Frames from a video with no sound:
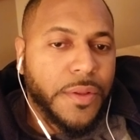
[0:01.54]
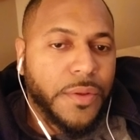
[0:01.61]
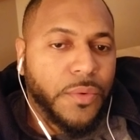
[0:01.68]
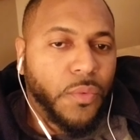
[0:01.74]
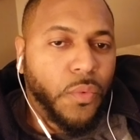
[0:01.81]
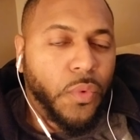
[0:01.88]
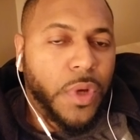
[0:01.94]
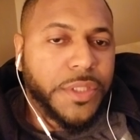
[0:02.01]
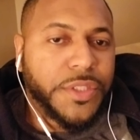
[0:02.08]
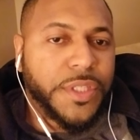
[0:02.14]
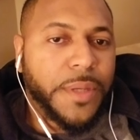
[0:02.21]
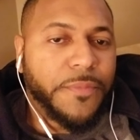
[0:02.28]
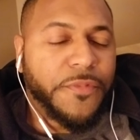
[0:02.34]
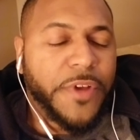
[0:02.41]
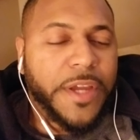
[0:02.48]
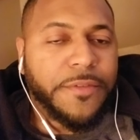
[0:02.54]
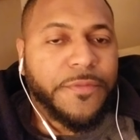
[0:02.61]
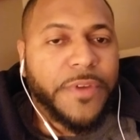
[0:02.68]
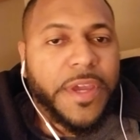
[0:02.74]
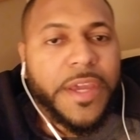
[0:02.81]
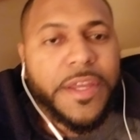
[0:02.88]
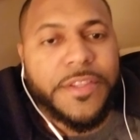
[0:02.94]
What's up, fight
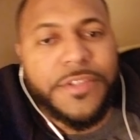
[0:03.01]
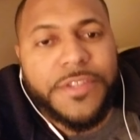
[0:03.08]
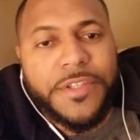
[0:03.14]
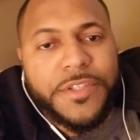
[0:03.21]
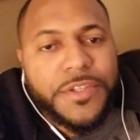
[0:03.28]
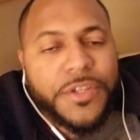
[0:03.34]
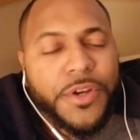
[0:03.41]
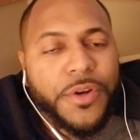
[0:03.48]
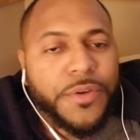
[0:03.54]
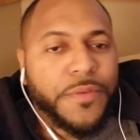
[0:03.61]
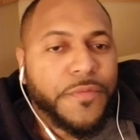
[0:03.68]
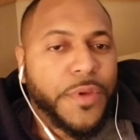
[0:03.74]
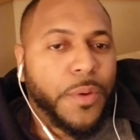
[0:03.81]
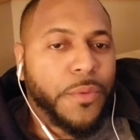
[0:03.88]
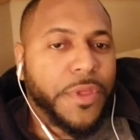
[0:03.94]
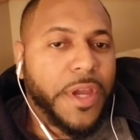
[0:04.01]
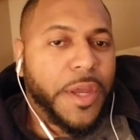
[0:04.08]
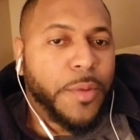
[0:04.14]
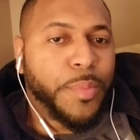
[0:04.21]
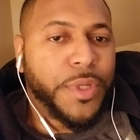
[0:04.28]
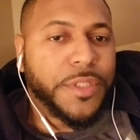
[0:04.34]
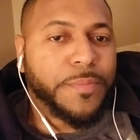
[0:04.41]
fans? This is Kurt DeVille with
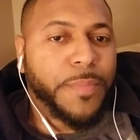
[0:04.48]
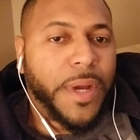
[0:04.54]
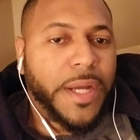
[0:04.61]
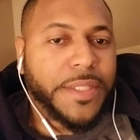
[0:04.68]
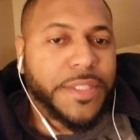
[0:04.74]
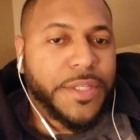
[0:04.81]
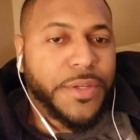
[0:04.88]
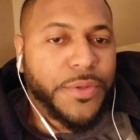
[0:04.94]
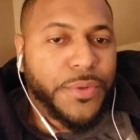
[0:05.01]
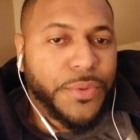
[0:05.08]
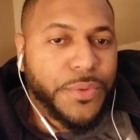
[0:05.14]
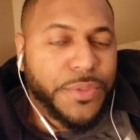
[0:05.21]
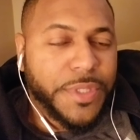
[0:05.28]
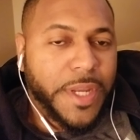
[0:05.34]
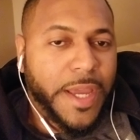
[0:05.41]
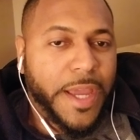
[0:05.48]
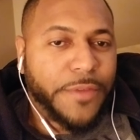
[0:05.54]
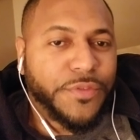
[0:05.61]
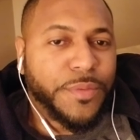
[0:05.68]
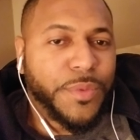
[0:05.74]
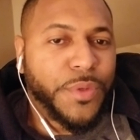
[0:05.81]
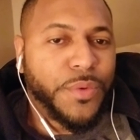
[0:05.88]
Counterpunch Boxing News, and I have
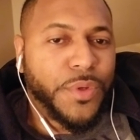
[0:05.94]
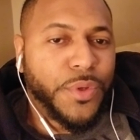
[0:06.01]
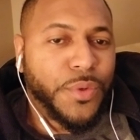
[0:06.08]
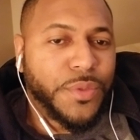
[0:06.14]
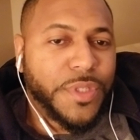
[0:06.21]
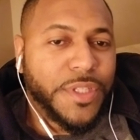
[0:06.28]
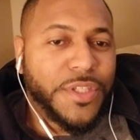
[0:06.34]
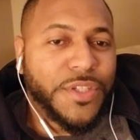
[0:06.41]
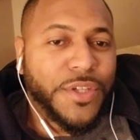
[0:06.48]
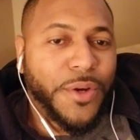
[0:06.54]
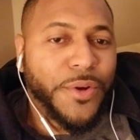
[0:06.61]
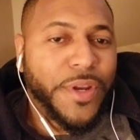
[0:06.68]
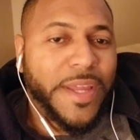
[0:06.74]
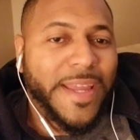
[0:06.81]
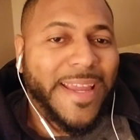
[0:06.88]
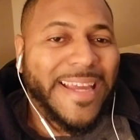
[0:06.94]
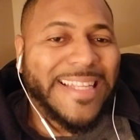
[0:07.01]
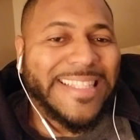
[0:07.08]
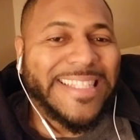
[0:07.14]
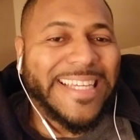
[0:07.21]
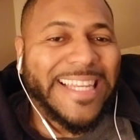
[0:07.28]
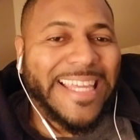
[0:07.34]
some new news concerning
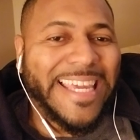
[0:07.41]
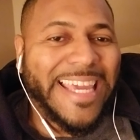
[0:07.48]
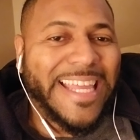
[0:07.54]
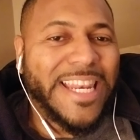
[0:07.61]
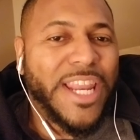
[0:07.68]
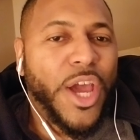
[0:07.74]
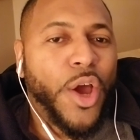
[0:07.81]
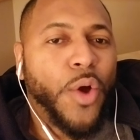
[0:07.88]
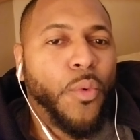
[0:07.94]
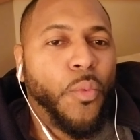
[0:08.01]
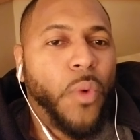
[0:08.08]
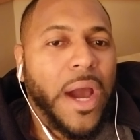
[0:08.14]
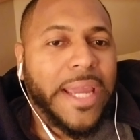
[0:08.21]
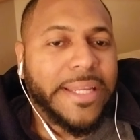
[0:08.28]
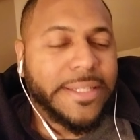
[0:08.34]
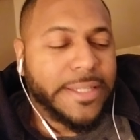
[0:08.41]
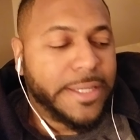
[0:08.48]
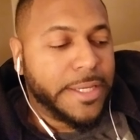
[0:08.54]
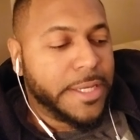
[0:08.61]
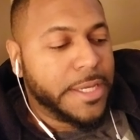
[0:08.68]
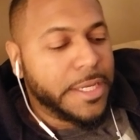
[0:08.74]
Dillian Whyte.